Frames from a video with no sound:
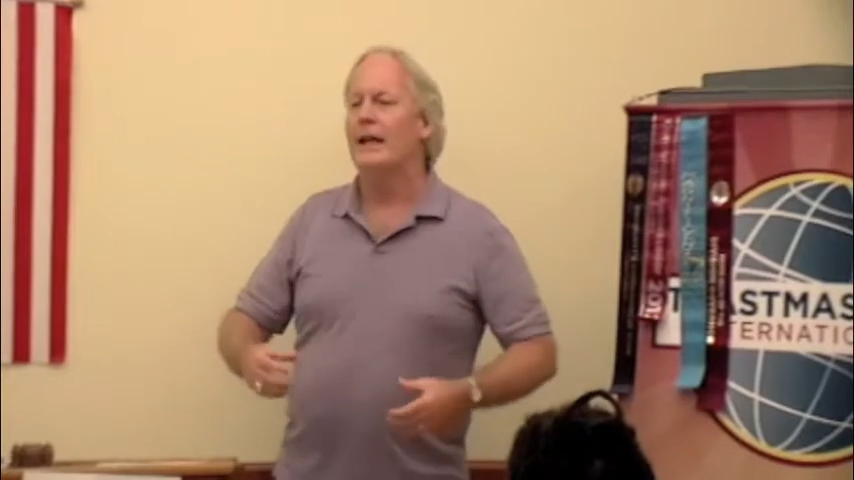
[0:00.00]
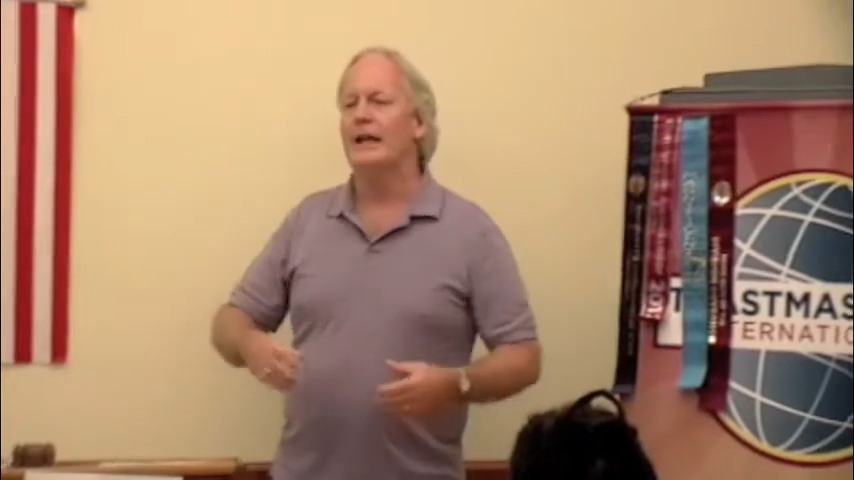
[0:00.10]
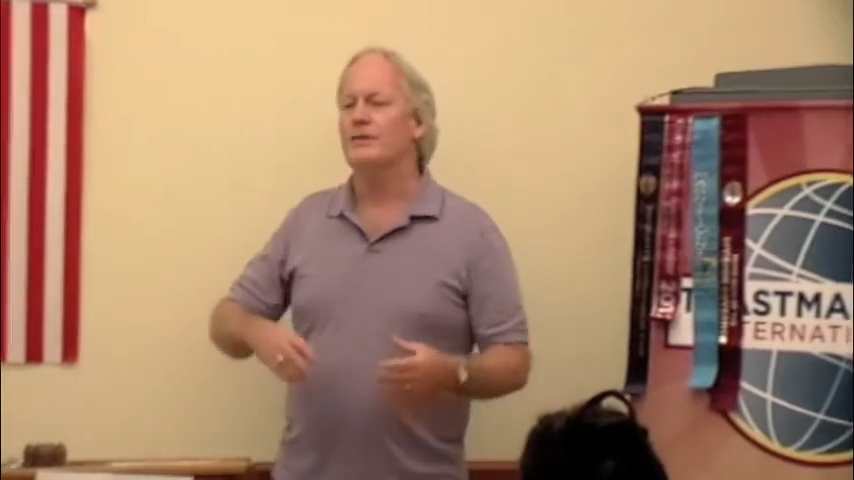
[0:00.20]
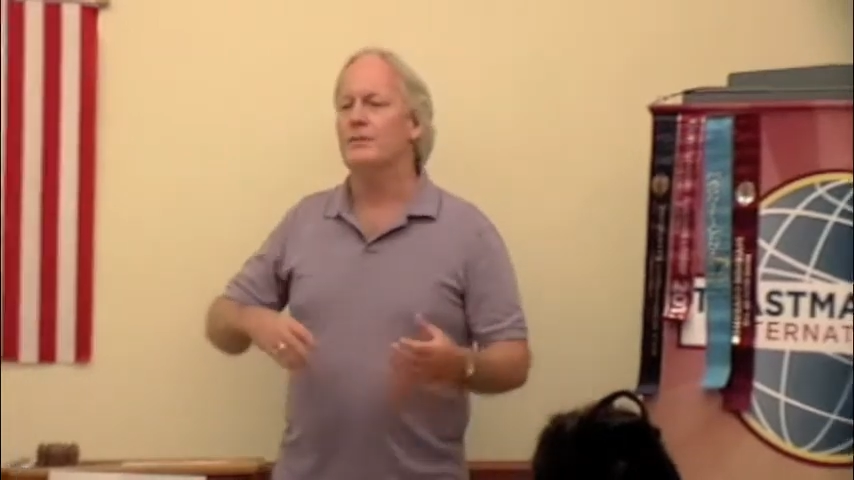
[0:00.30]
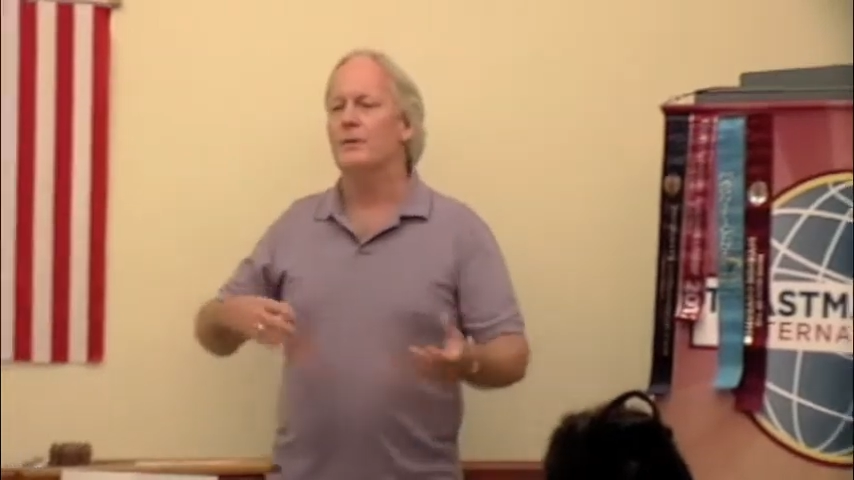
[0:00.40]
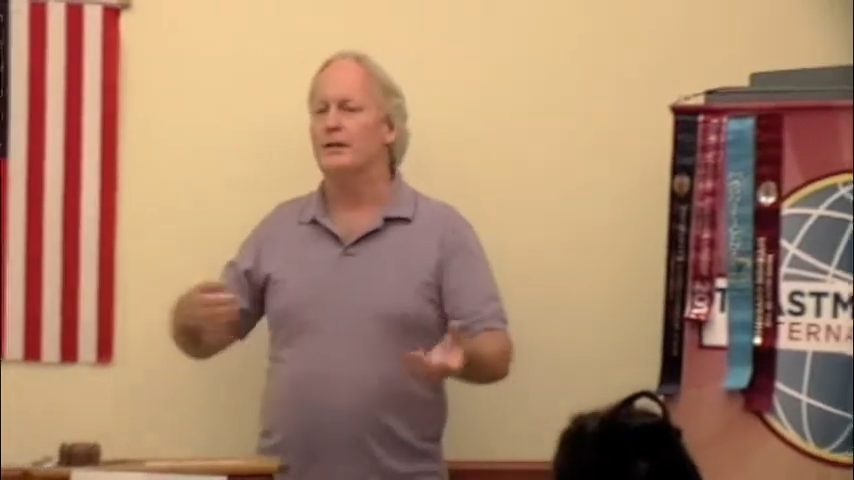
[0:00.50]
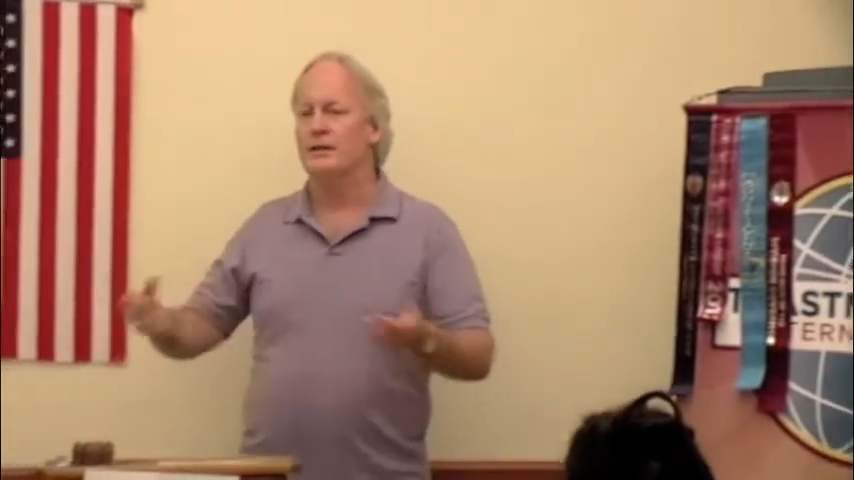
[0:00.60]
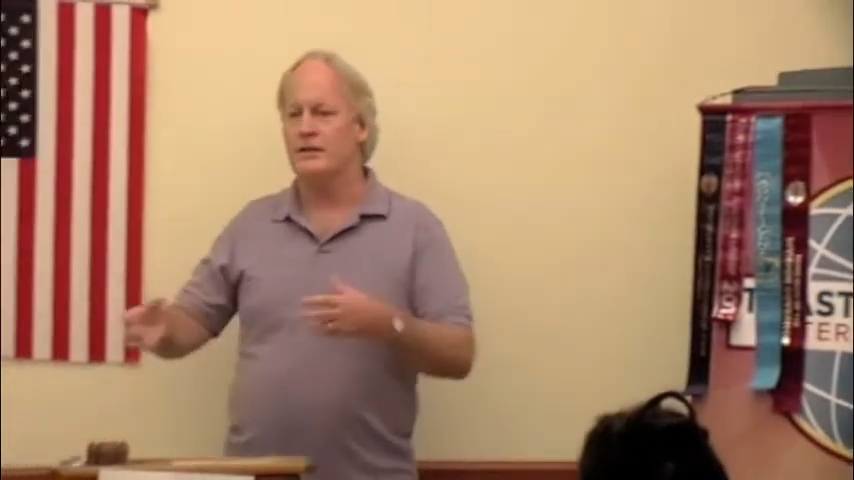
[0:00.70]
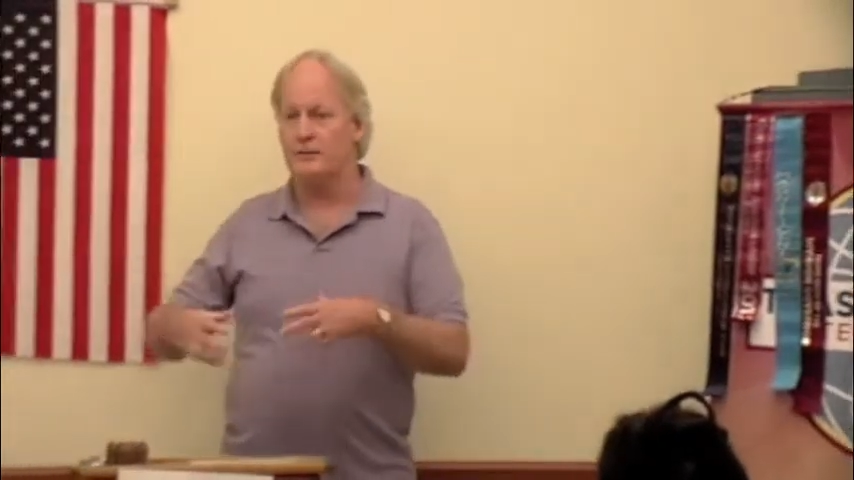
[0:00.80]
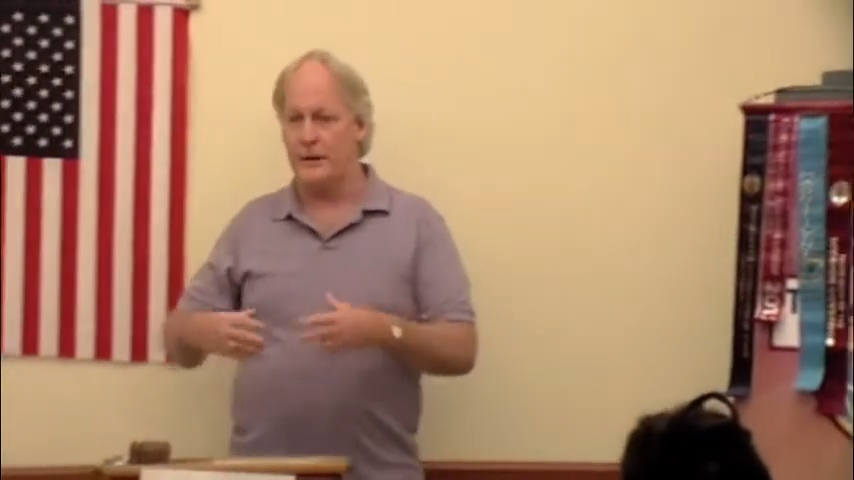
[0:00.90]
and to
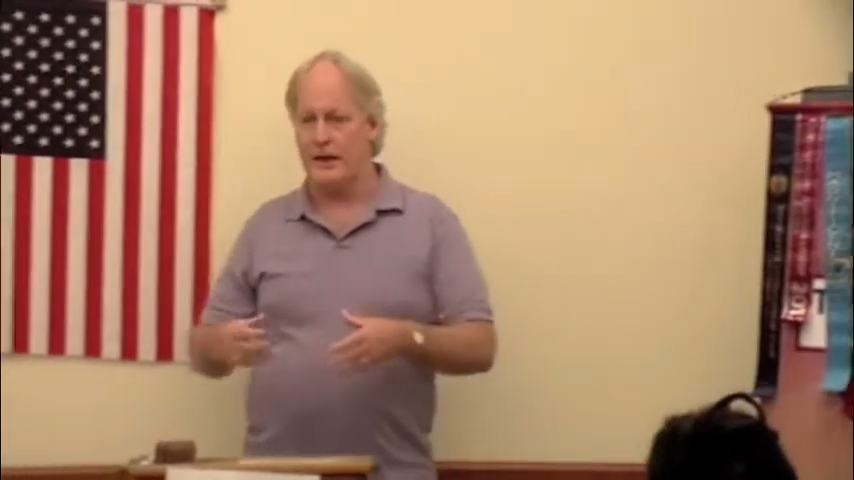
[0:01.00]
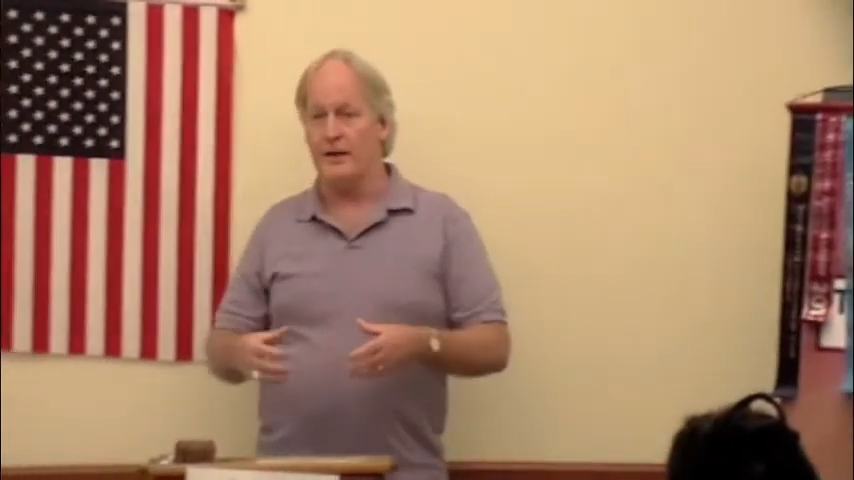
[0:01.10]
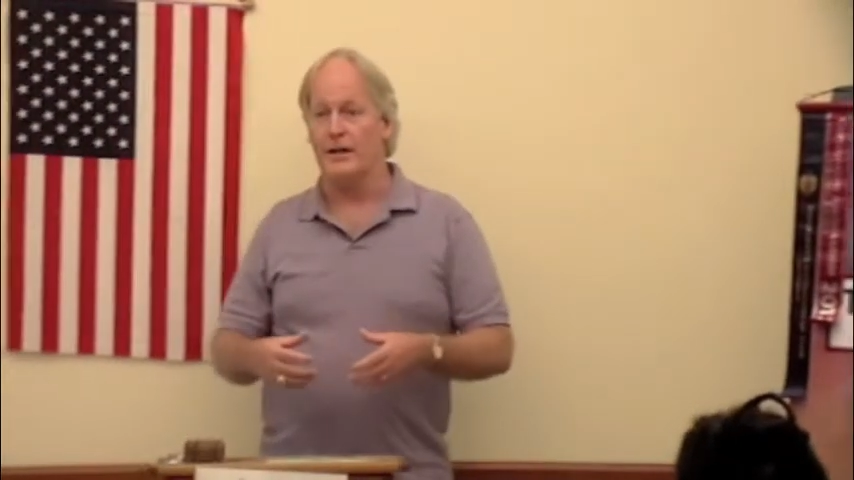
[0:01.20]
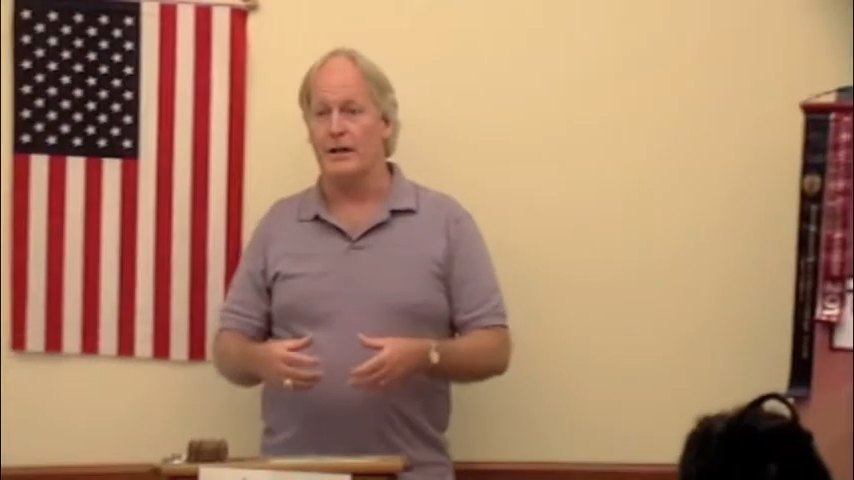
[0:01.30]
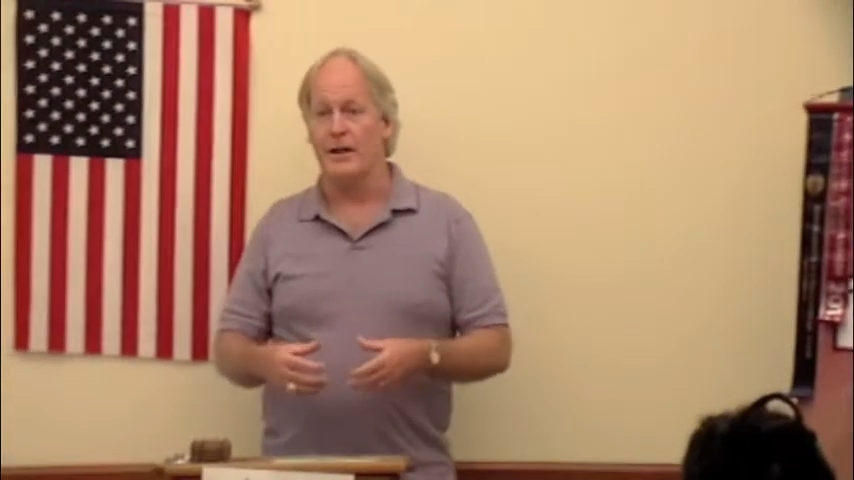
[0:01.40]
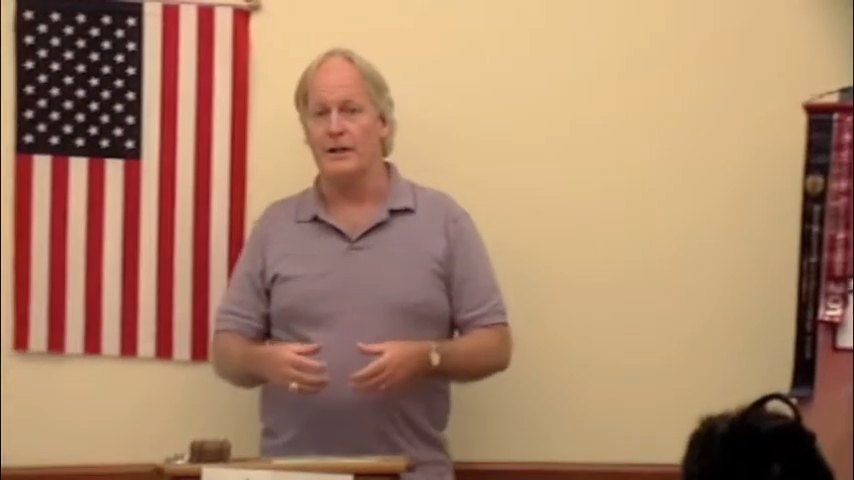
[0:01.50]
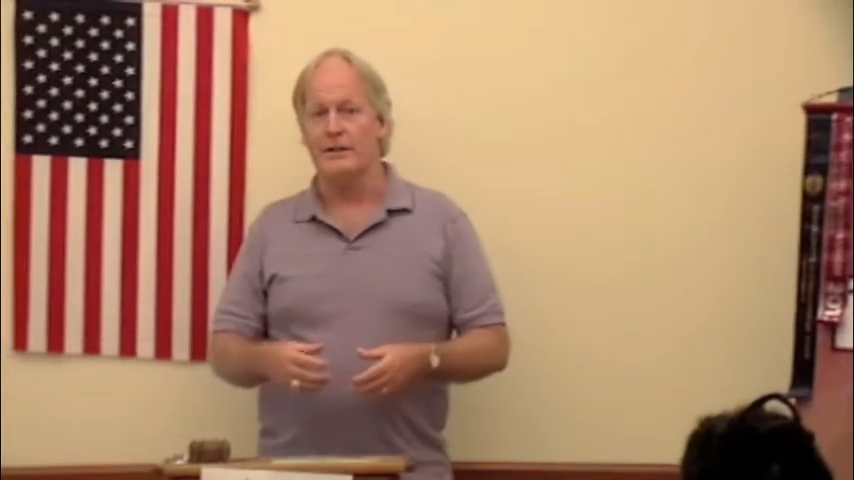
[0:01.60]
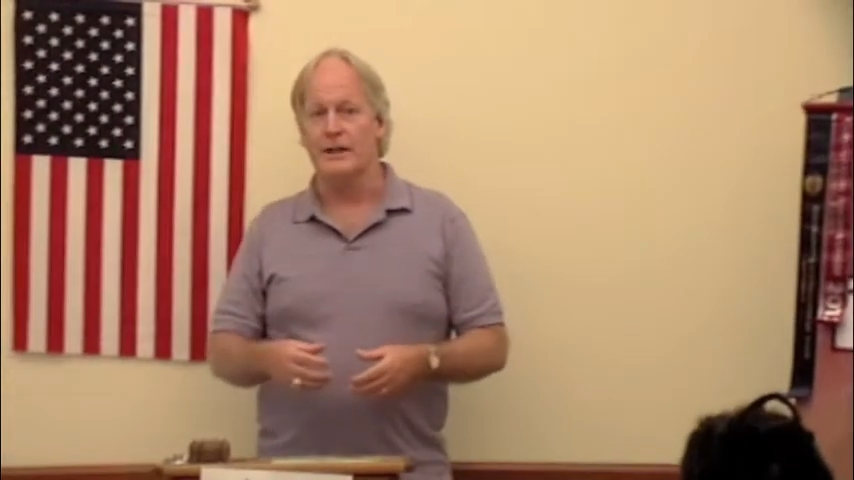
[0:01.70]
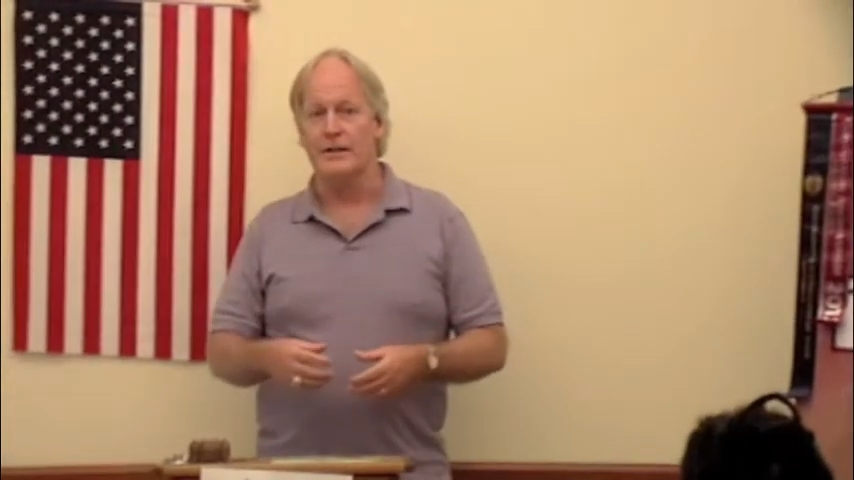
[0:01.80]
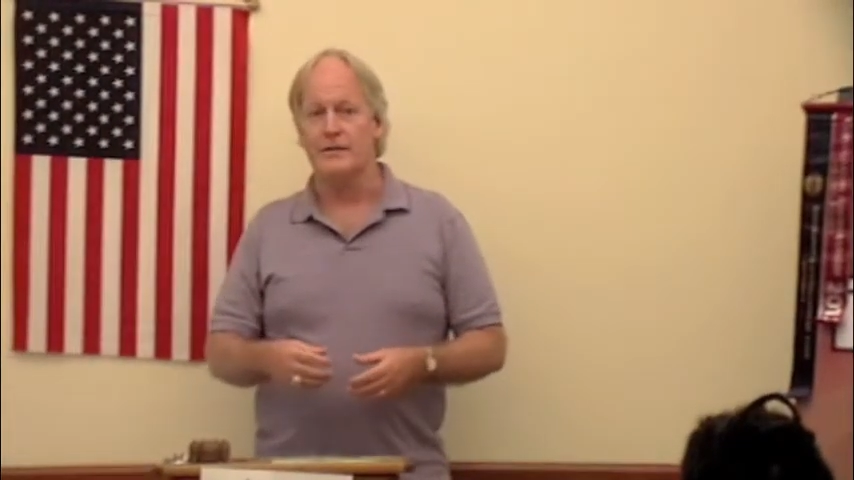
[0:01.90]
participate in the
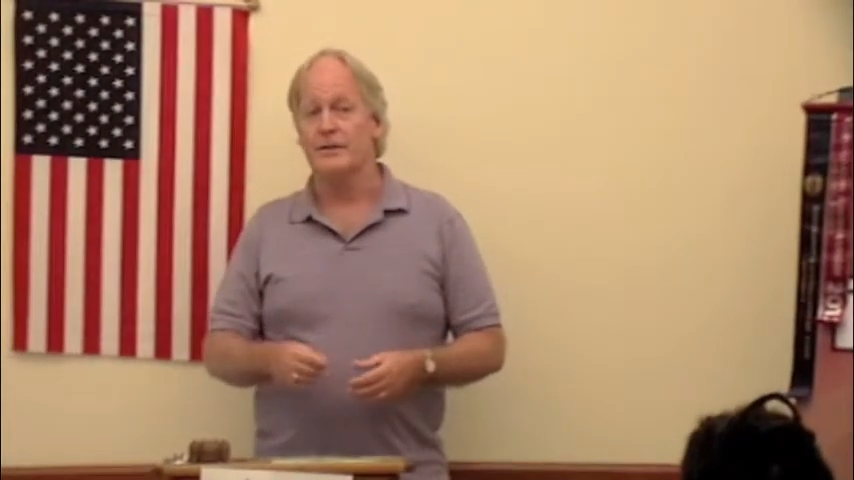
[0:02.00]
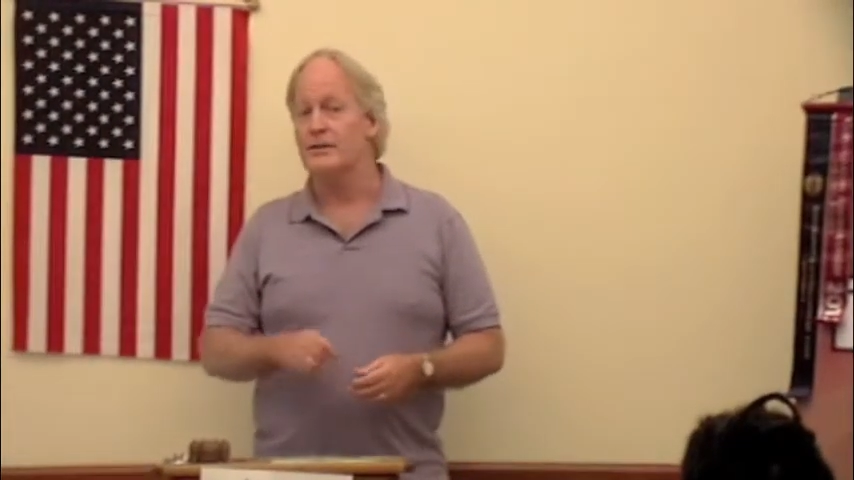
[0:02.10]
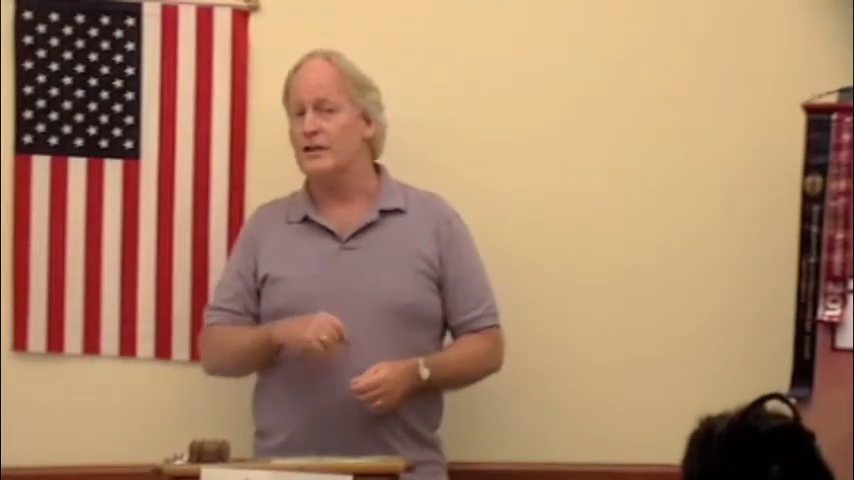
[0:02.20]
contest.